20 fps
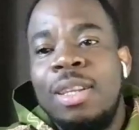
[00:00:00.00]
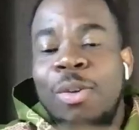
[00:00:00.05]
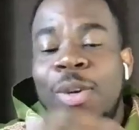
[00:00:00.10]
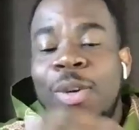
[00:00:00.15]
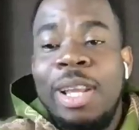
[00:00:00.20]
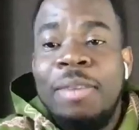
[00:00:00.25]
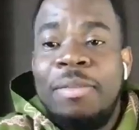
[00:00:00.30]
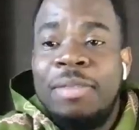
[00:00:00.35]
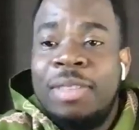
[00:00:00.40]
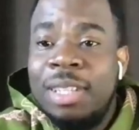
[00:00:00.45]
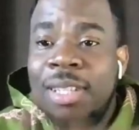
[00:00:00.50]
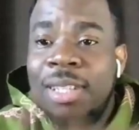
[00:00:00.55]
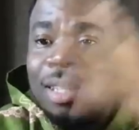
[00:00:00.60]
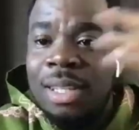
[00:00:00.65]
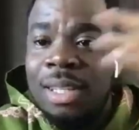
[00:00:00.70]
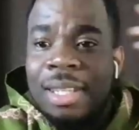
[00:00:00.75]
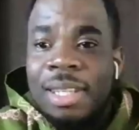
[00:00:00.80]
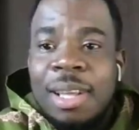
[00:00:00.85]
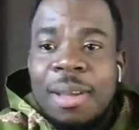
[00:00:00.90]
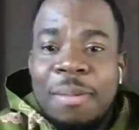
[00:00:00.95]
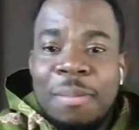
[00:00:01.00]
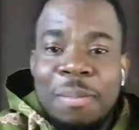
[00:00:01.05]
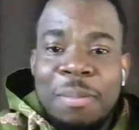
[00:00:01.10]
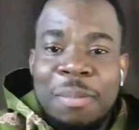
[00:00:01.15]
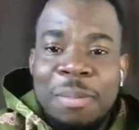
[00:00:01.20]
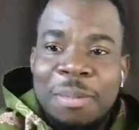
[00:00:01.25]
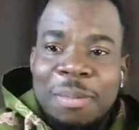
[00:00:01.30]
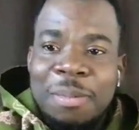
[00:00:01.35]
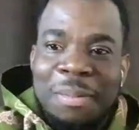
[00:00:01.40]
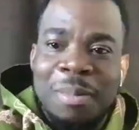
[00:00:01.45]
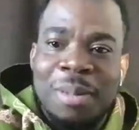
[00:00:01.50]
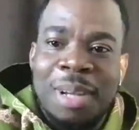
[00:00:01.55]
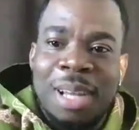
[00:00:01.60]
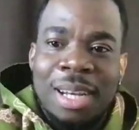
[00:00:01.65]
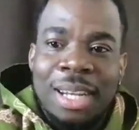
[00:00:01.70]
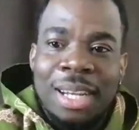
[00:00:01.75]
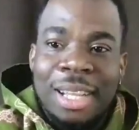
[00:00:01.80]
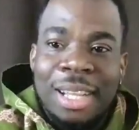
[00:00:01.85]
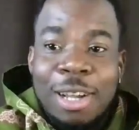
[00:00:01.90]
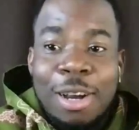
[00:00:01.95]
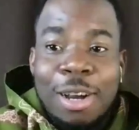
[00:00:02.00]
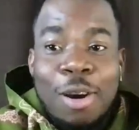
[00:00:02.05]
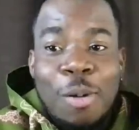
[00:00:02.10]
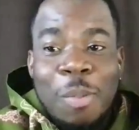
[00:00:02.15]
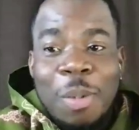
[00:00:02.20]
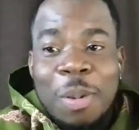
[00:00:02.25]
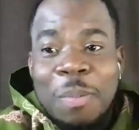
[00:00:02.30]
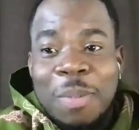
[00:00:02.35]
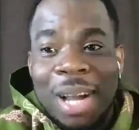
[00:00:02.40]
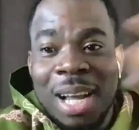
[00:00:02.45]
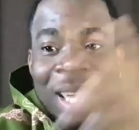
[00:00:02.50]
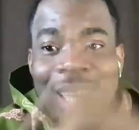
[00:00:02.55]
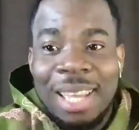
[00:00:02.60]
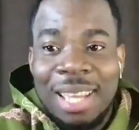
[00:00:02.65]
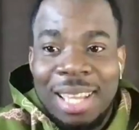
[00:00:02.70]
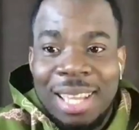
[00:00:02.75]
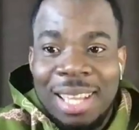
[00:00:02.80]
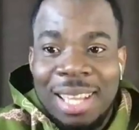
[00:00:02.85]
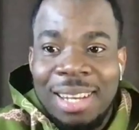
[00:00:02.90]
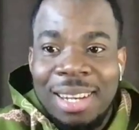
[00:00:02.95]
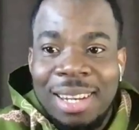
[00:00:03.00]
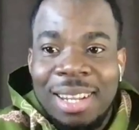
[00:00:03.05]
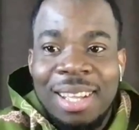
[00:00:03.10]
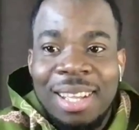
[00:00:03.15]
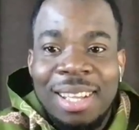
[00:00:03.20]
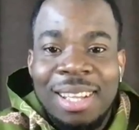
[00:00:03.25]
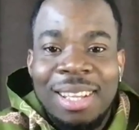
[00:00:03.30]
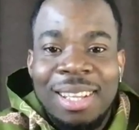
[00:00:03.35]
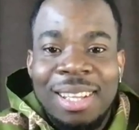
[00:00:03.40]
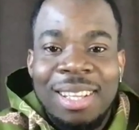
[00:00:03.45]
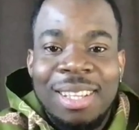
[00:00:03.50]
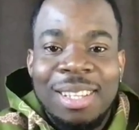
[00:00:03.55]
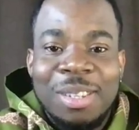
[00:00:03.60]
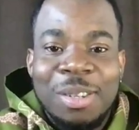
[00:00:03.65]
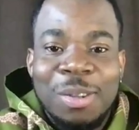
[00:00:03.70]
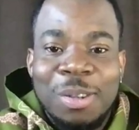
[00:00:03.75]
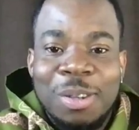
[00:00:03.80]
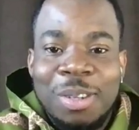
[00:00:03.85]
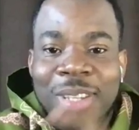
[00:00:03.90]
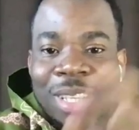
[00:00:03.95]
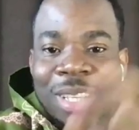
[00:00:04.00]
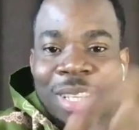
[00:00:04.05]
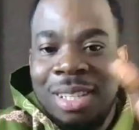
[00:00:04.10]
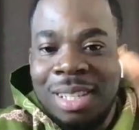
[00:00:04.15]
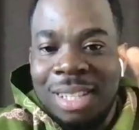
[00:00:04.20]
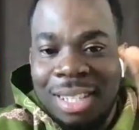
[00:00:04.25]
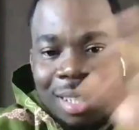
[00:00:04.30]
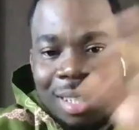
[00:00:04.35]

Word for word: it's like you left the system and then you're coming back again. Same so